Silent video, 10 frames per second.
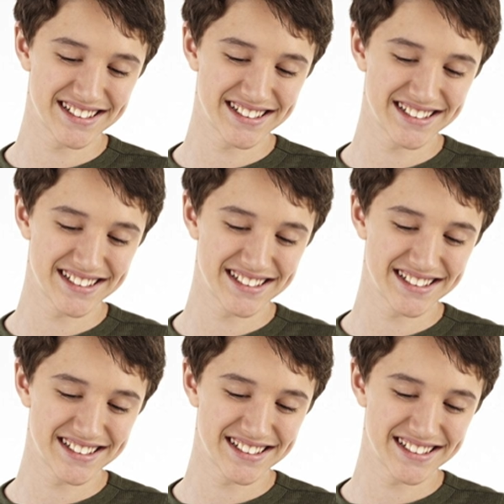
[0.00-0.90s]

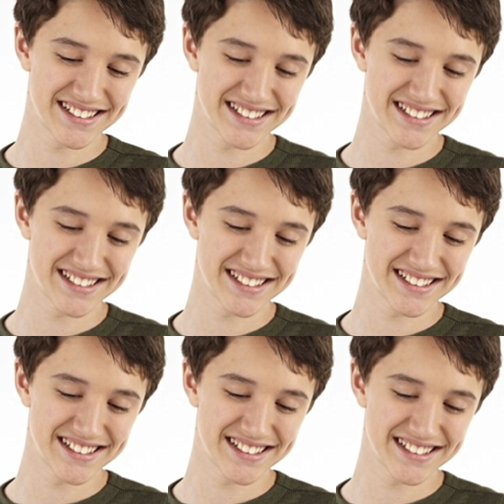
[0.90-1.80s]

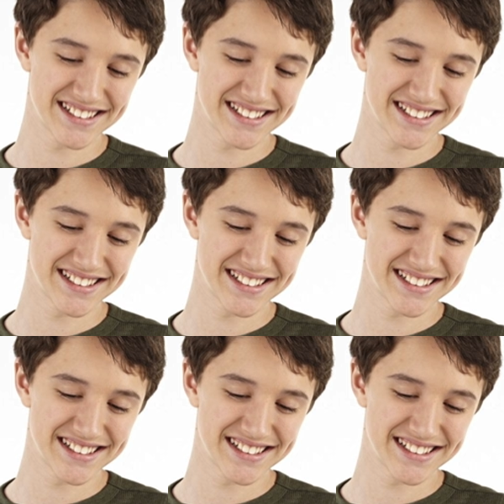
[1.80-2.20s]
Nobody speaks.